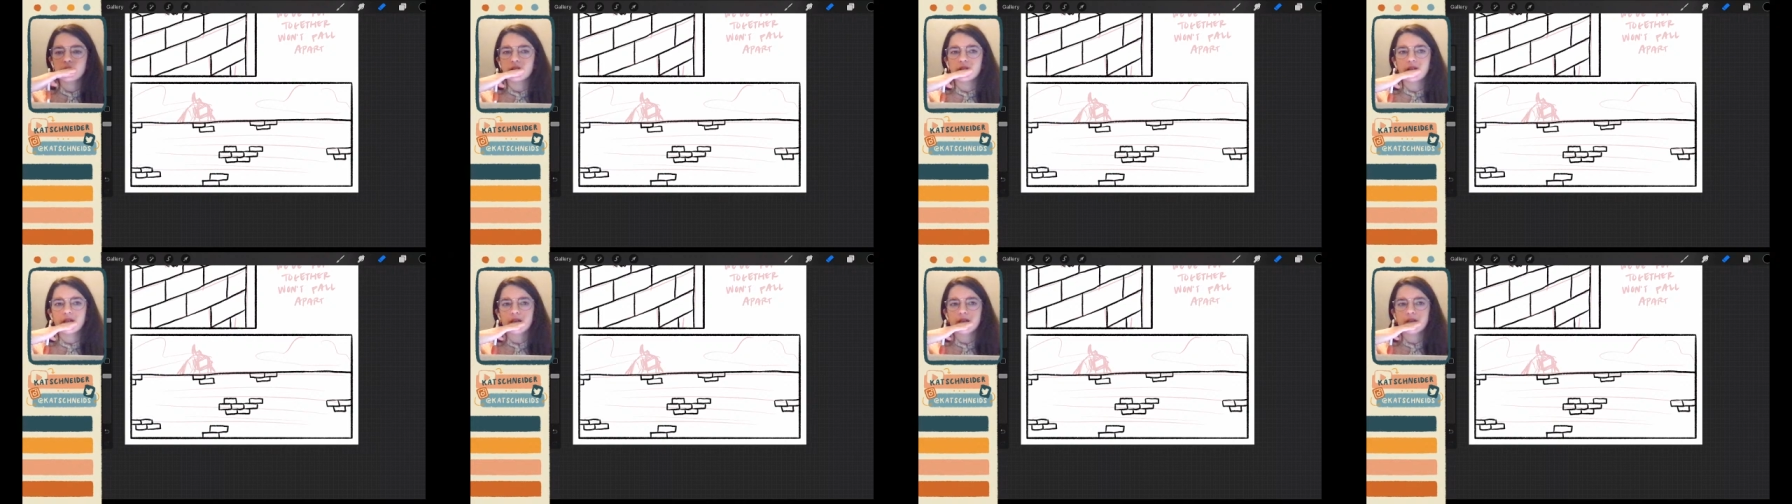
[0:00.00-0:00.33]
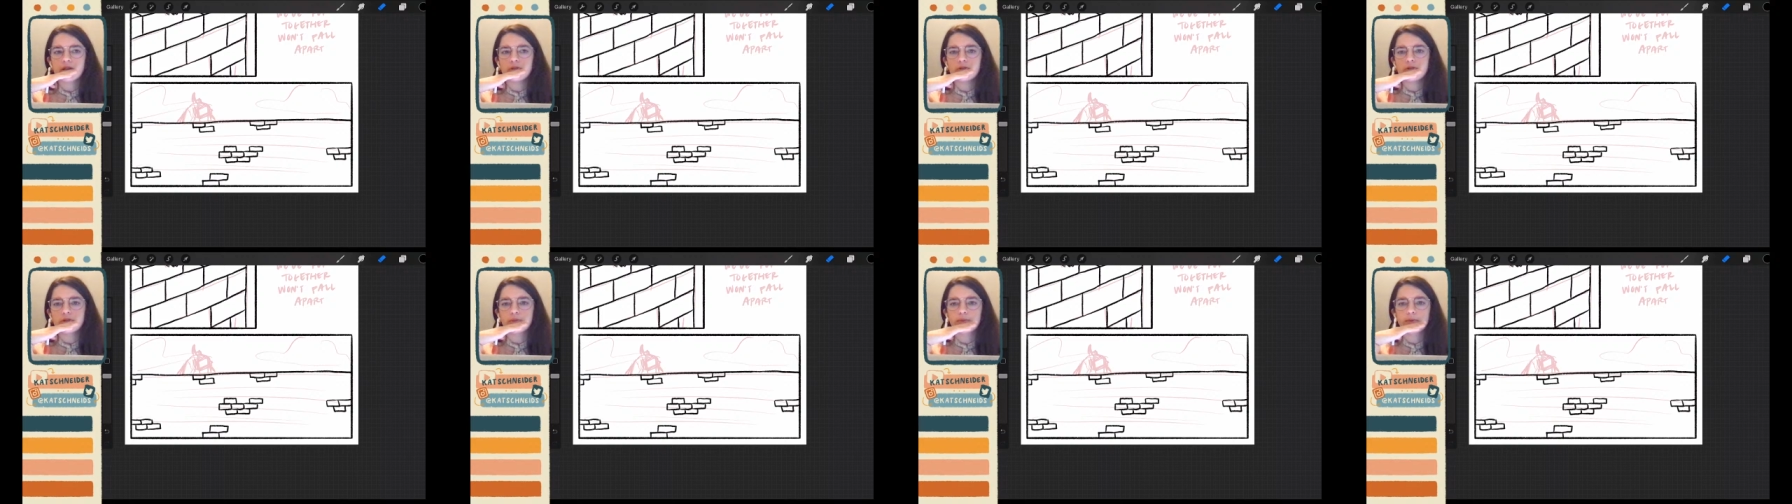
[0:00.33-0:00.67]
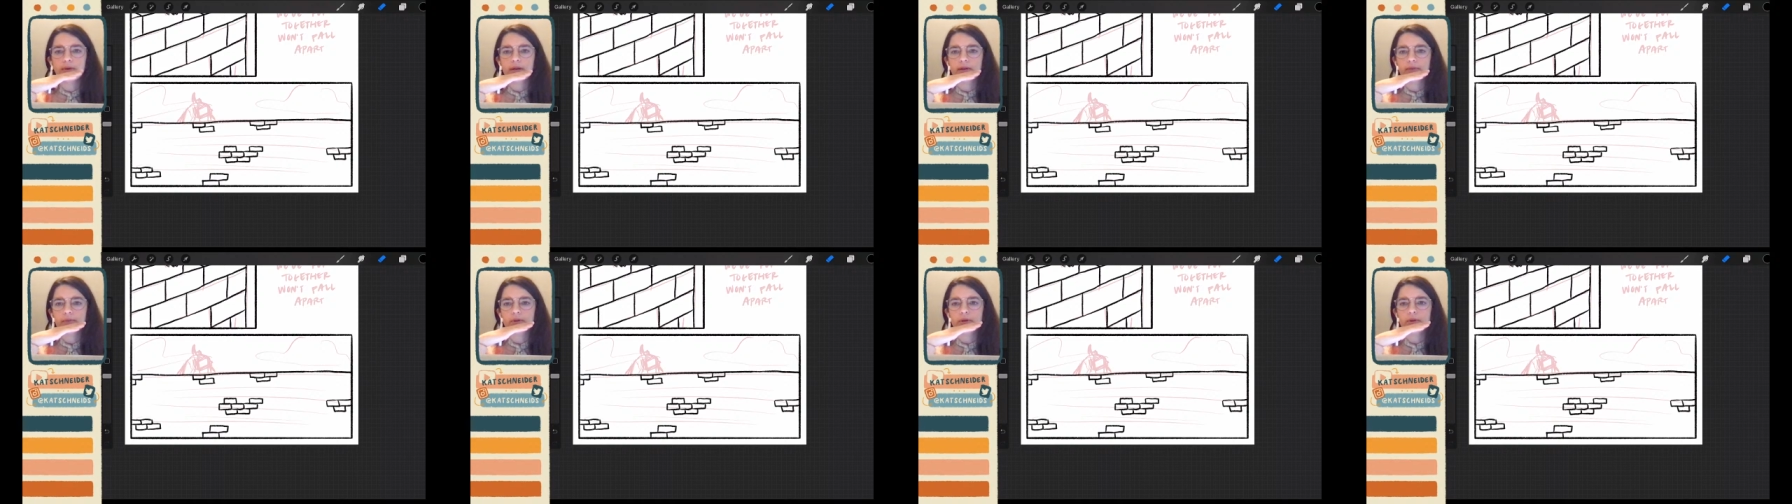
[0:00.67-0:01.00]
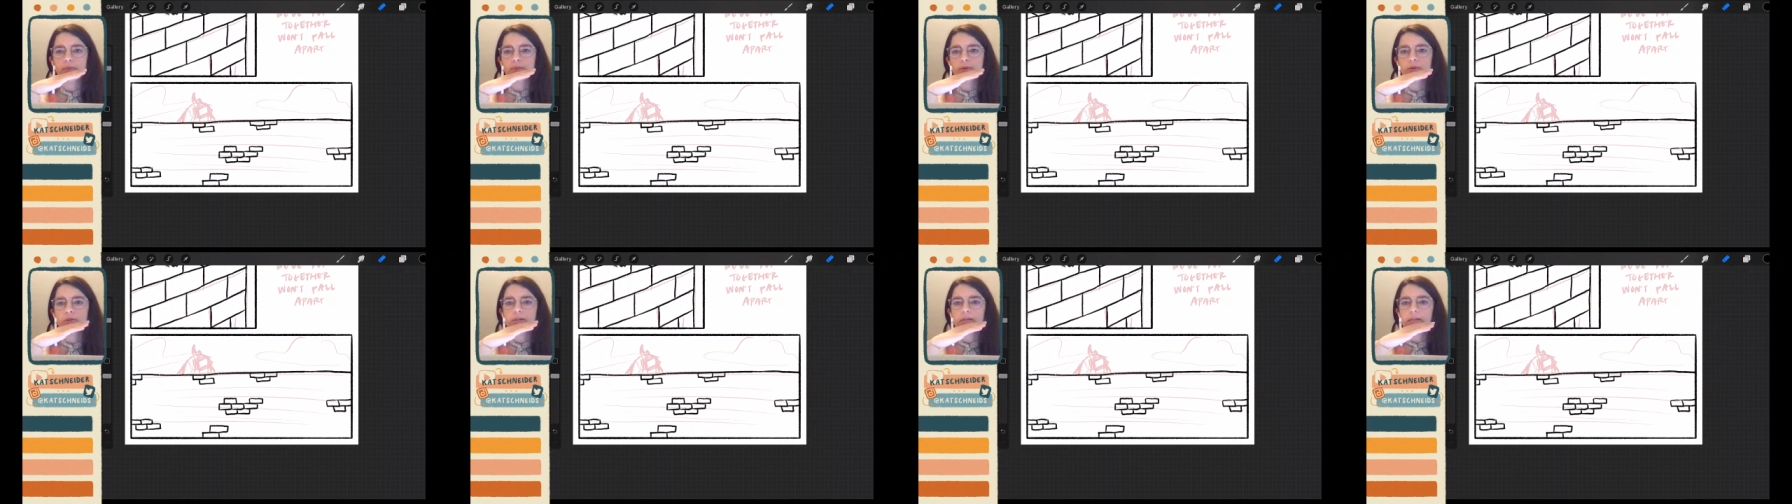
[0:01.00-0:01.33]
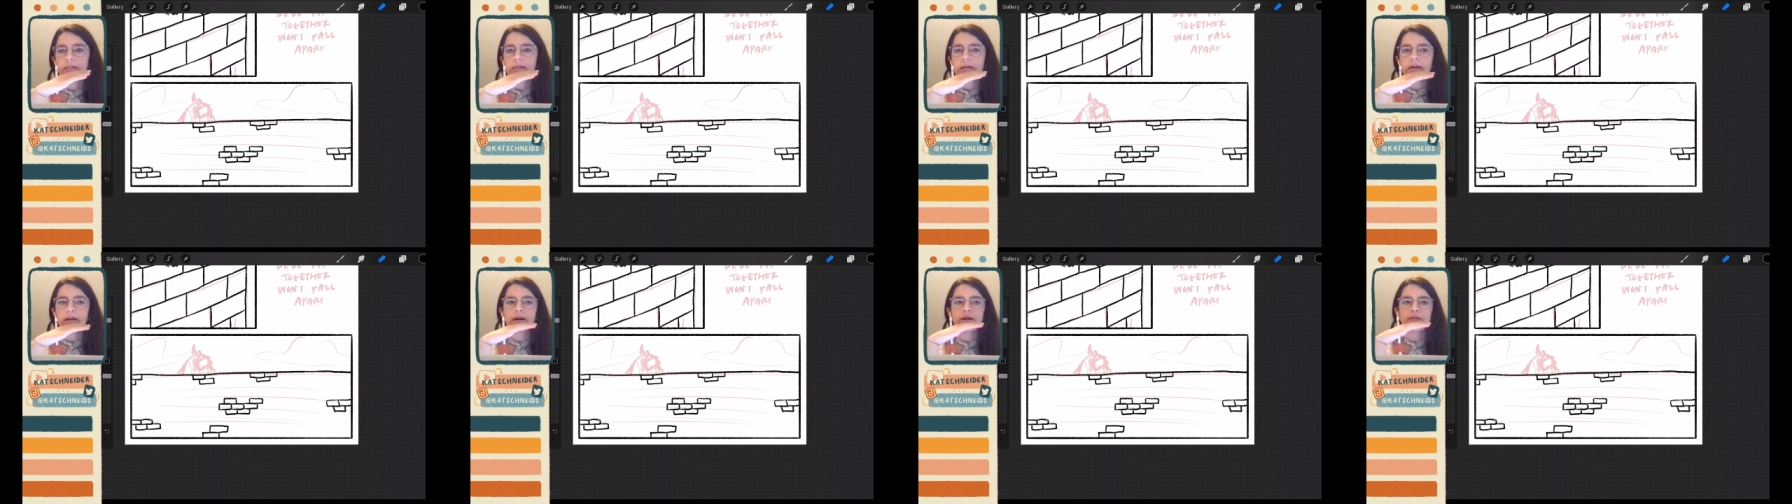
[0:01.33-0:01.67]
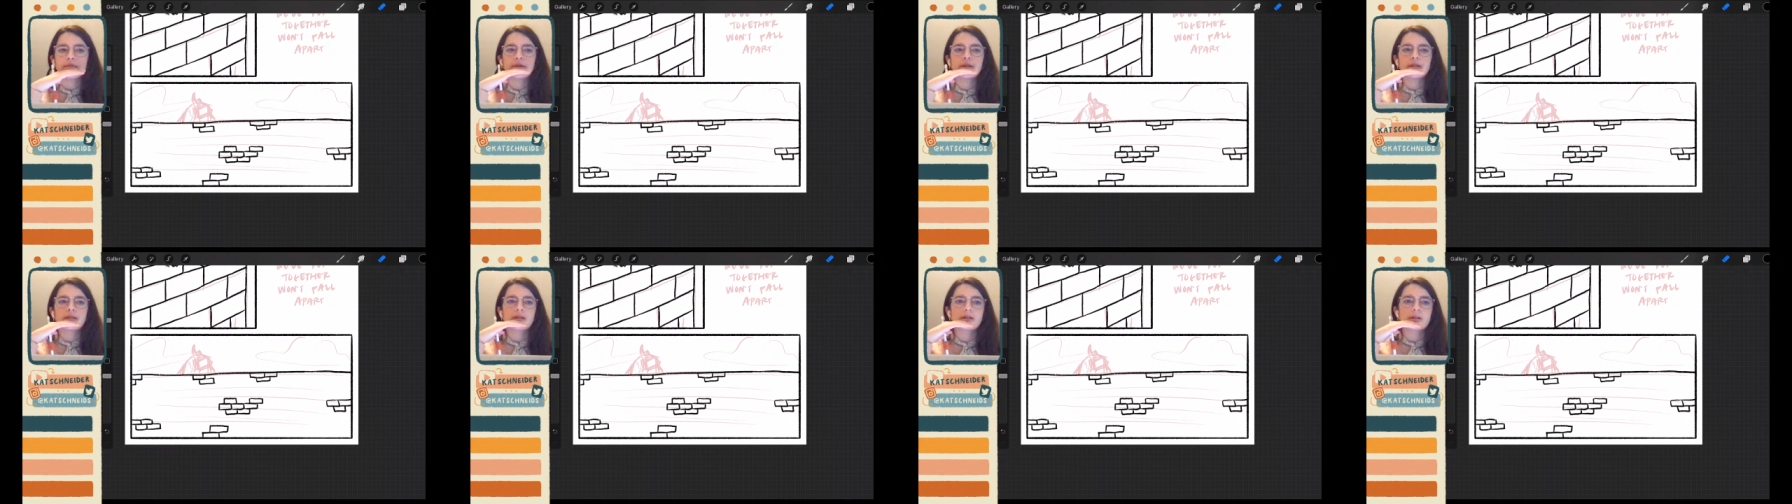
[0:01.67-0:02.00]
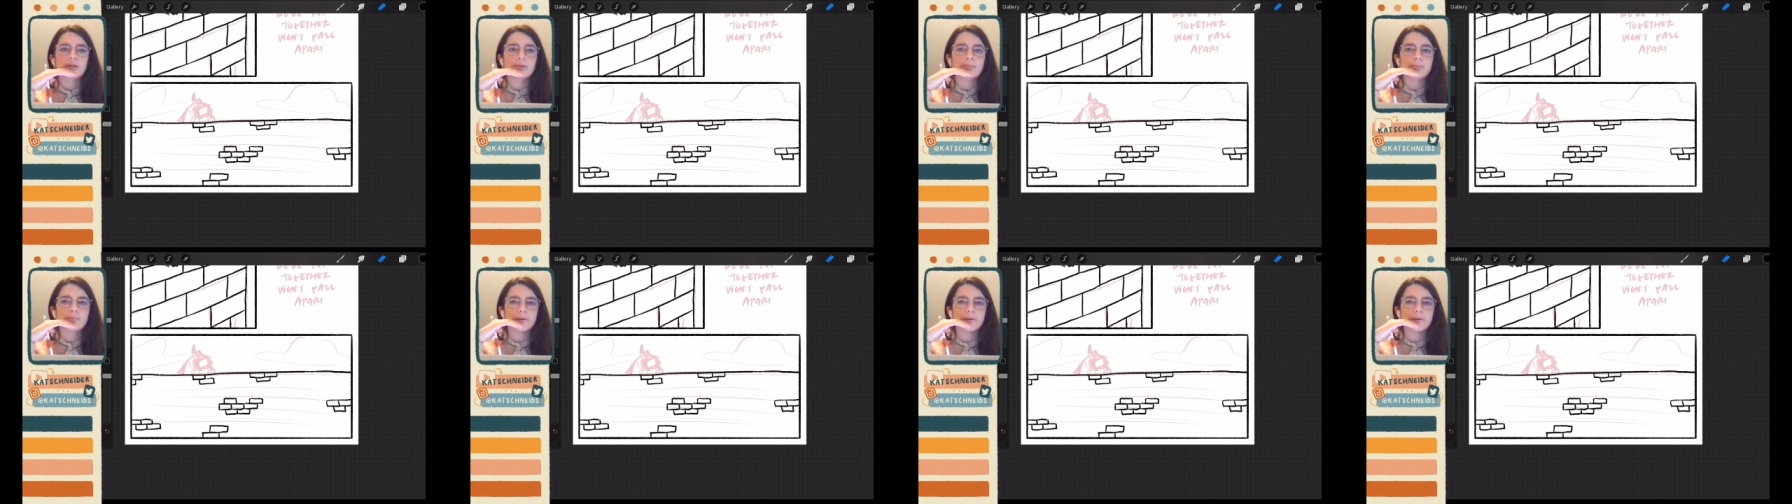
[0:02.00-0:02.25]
like use whatever music they have on there,